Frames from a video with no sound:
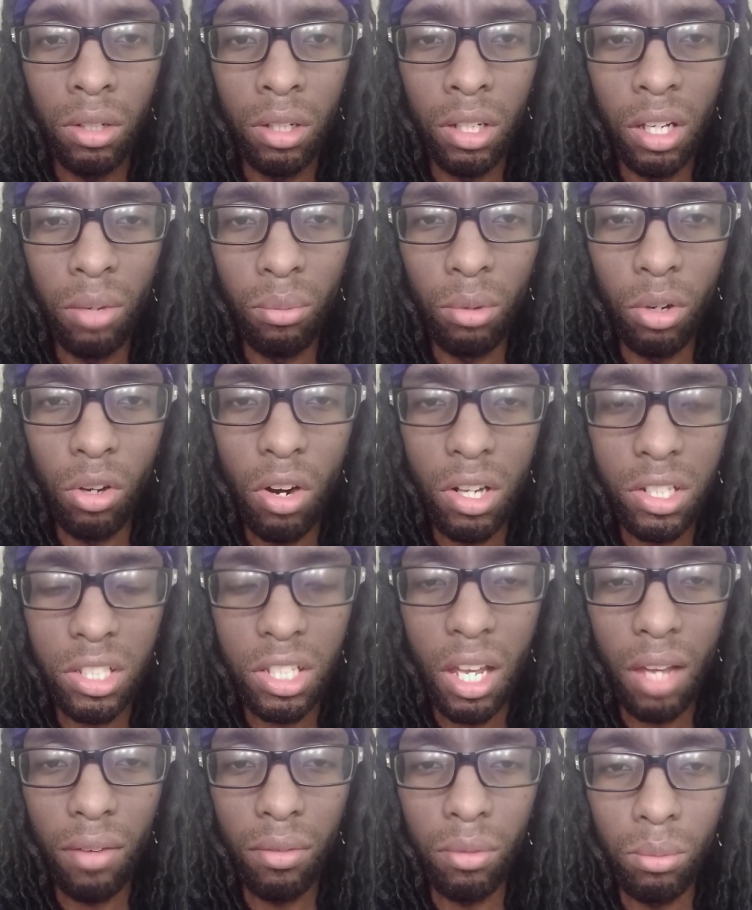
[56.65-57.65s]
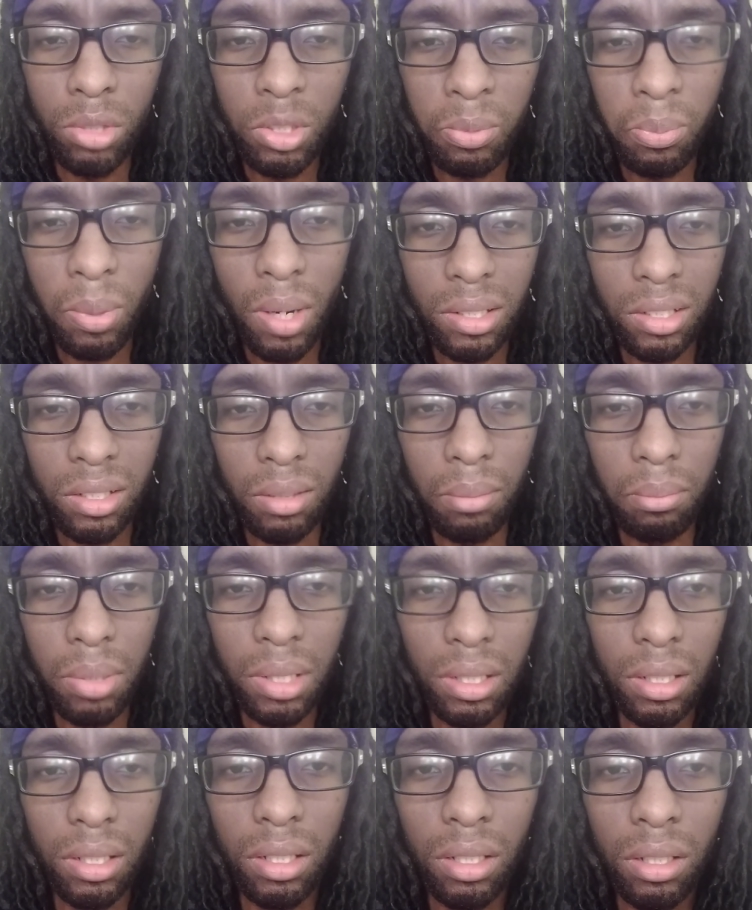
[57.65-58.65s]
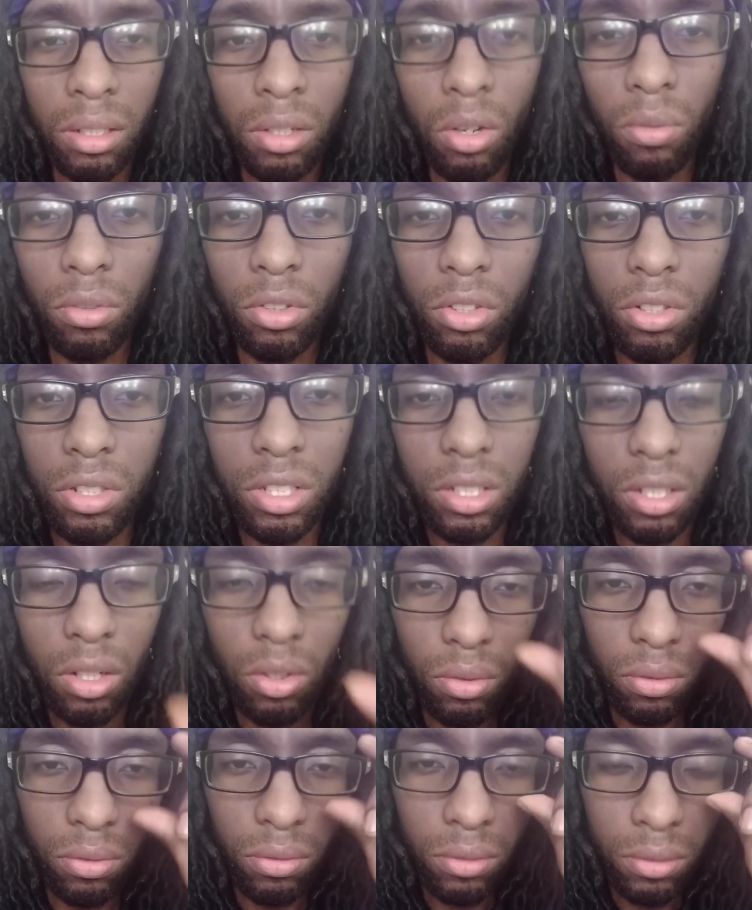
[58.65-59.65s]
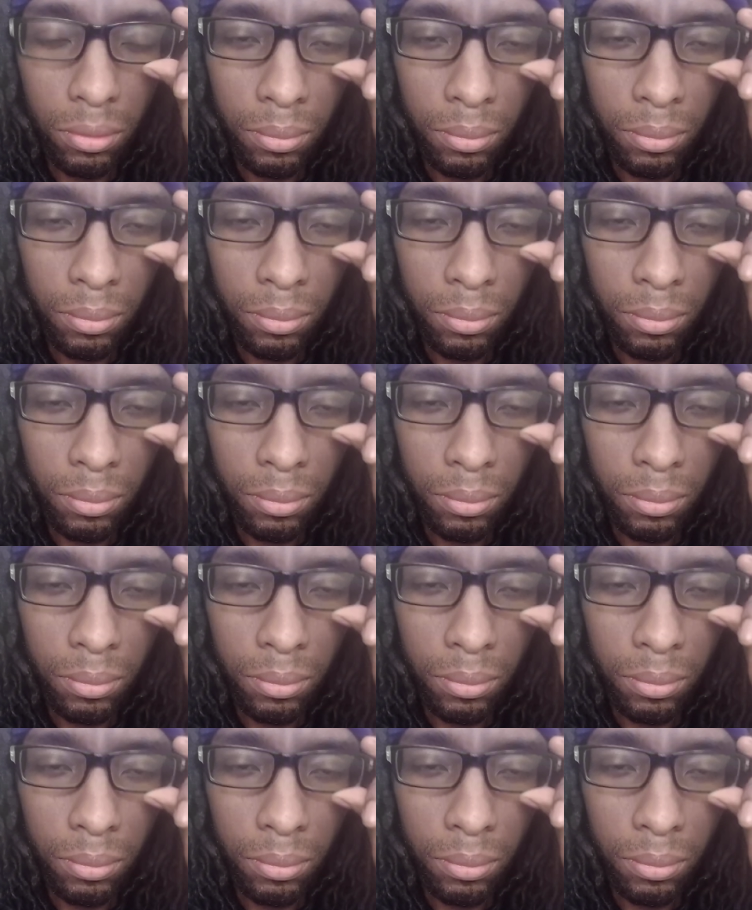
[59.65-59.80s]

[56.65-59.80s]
in regards to having responsibility over yourself